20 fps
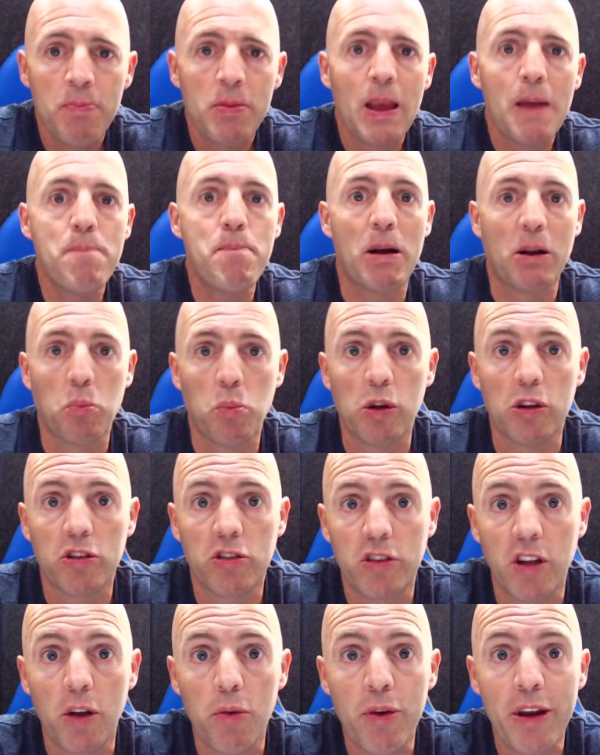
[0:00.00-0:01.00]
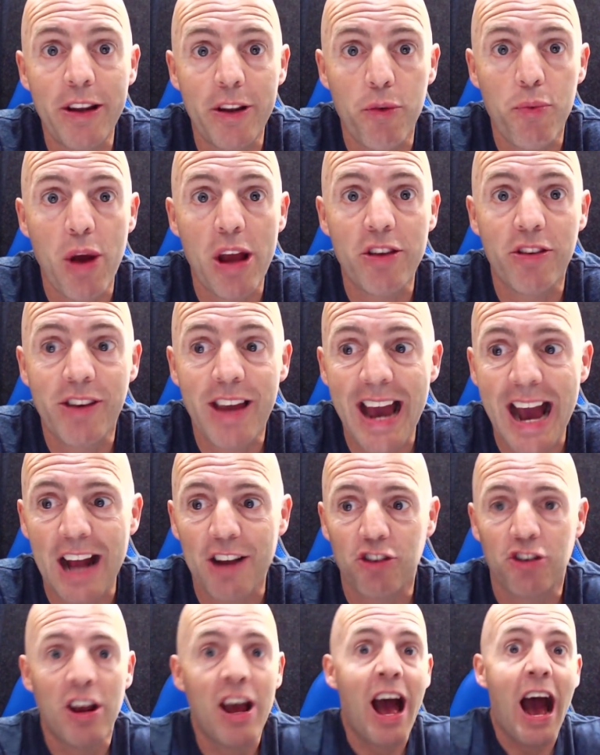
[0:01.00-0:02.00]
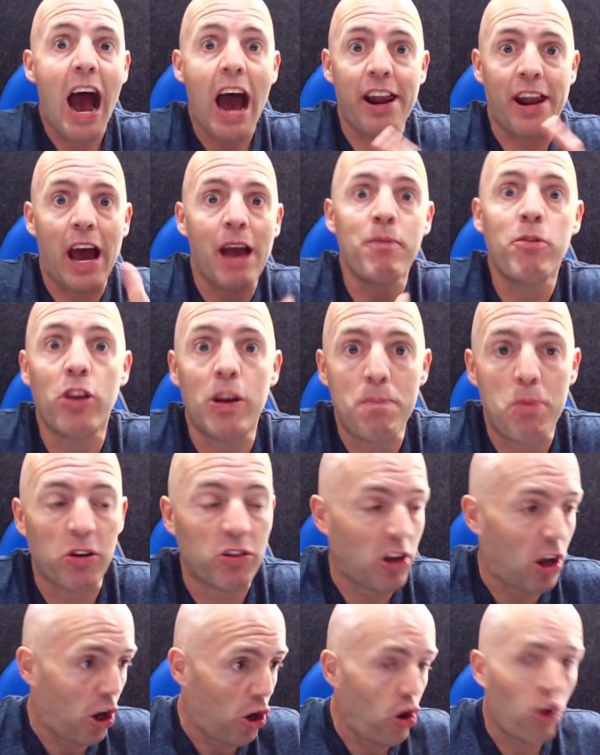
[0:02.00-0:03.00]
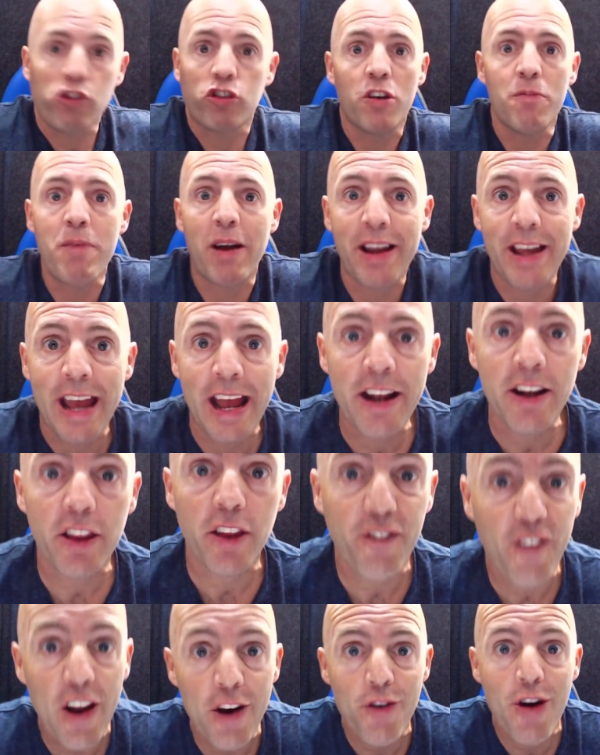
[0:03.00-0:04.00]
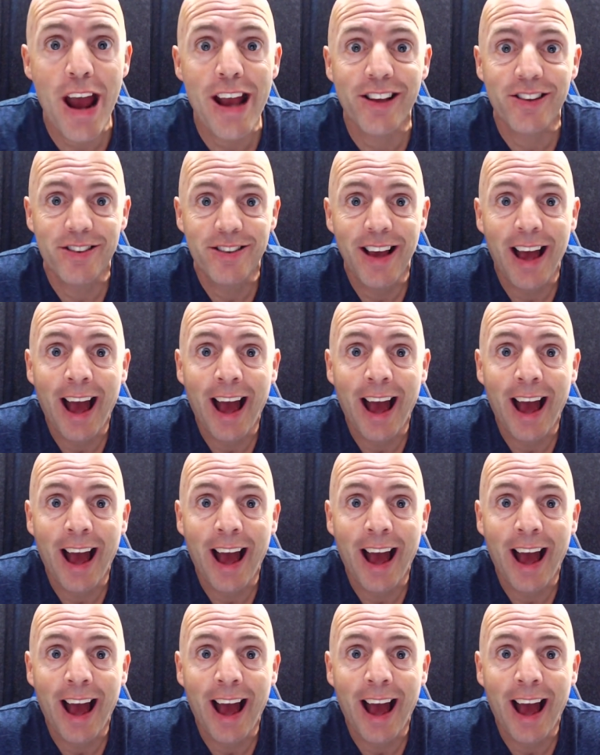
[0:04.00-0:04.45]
But we'll still need to raise cash, and I'm going to put lots of money into the fundraise.